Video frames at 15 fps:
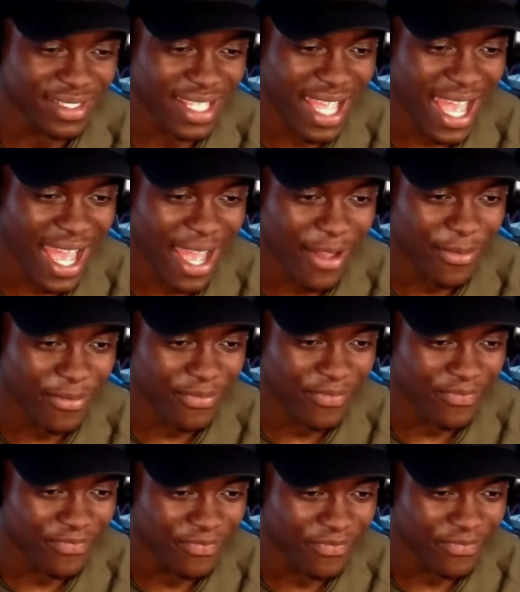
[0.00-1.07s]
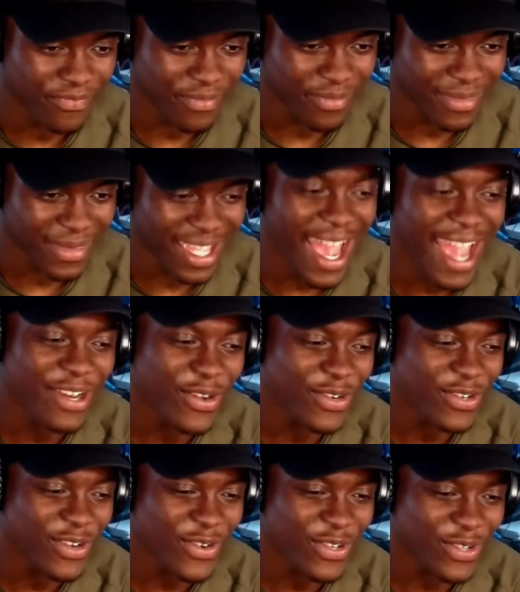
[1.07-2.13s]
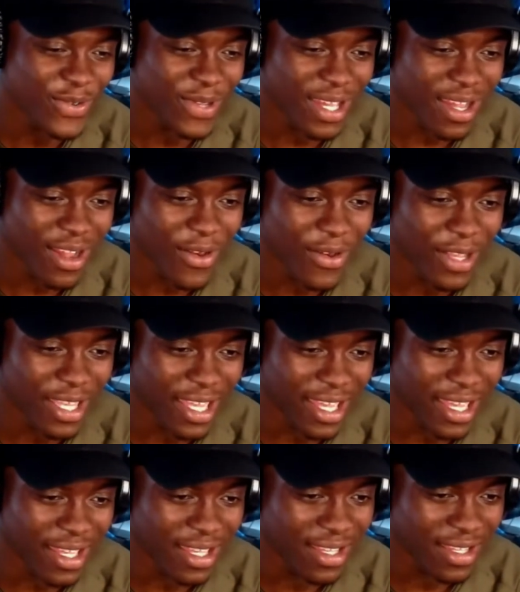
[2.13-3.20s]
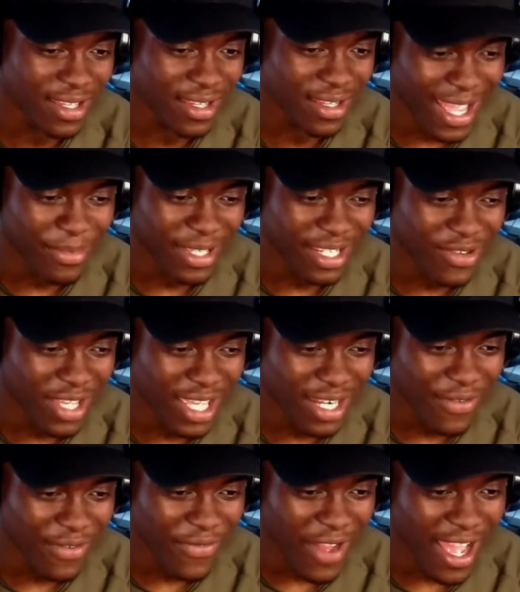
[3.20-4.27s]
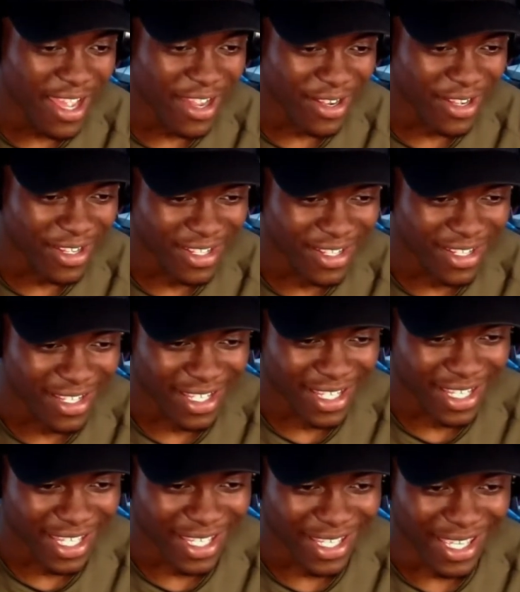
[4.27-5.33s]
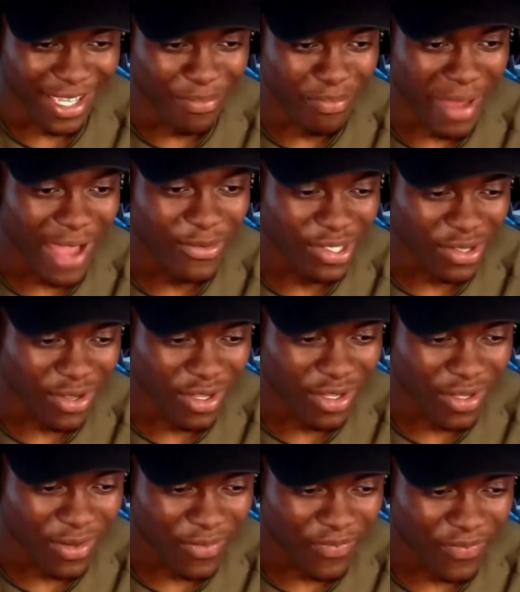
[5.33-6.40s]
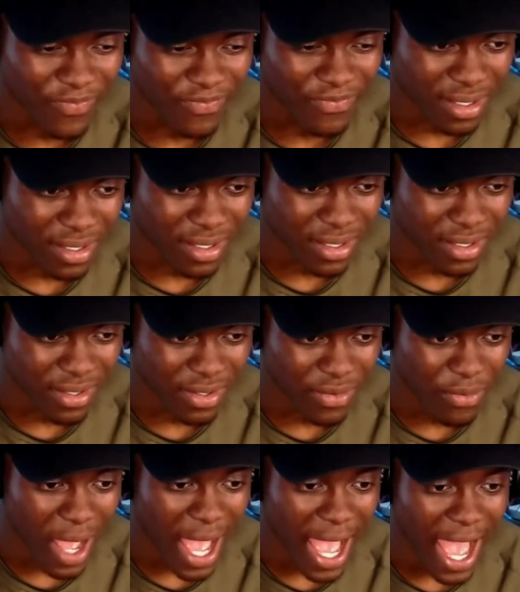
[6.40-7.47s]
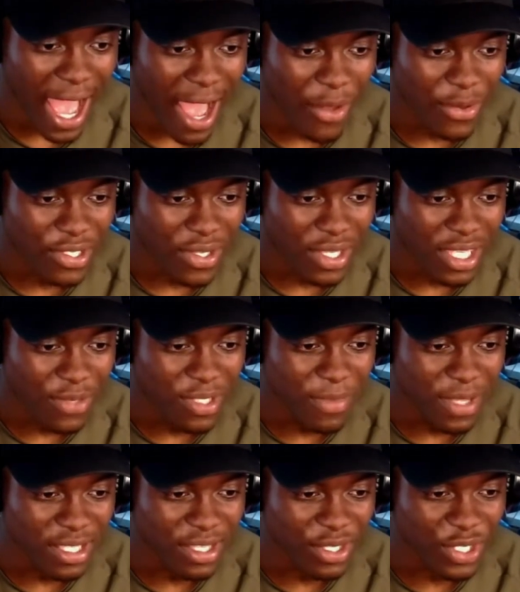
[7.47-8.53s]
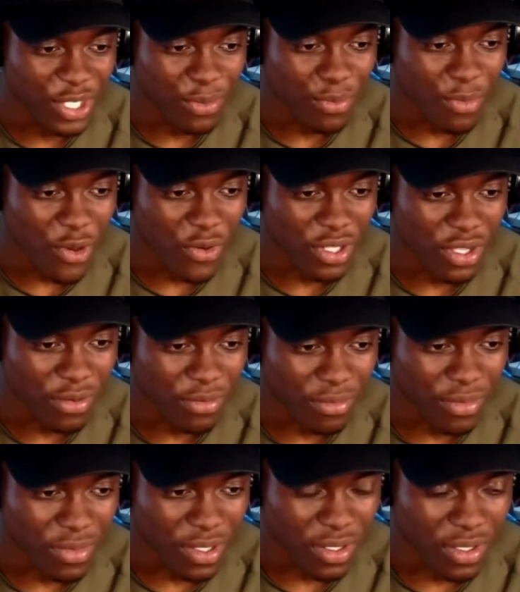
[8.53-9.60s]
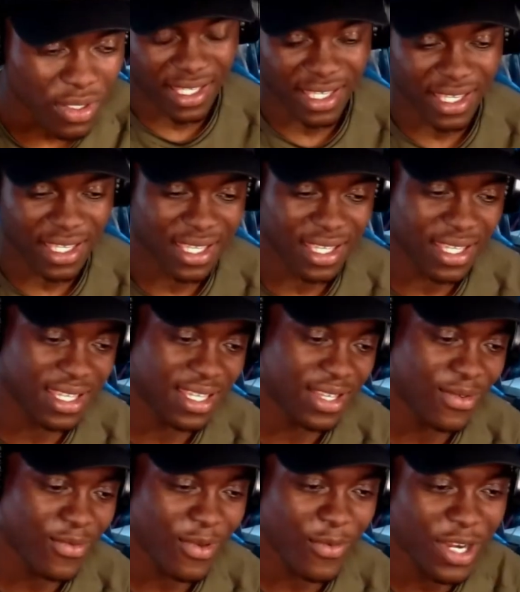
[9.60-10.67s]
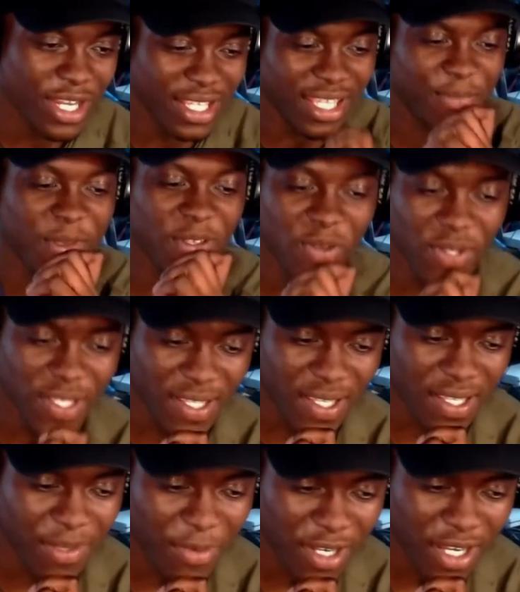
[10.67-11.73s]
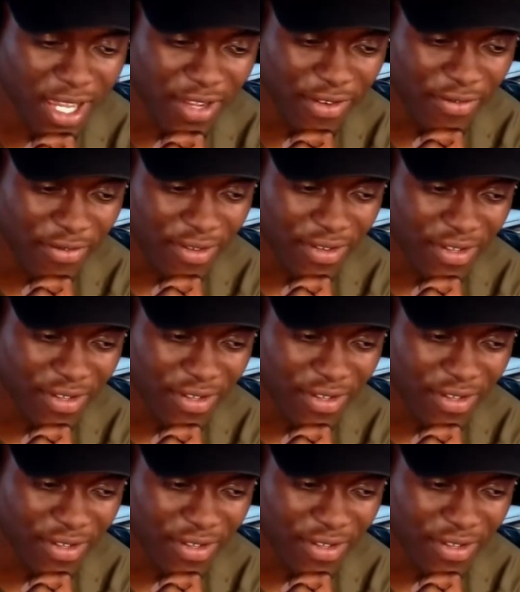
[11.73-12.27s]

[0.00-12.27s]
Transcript: Damn. Kaido, don't do it. Oh, okay. Damn, did he not hit the fire? He bounced, though. Wow, so he was meant to smoke them. What does he expect Odin's sons to be like?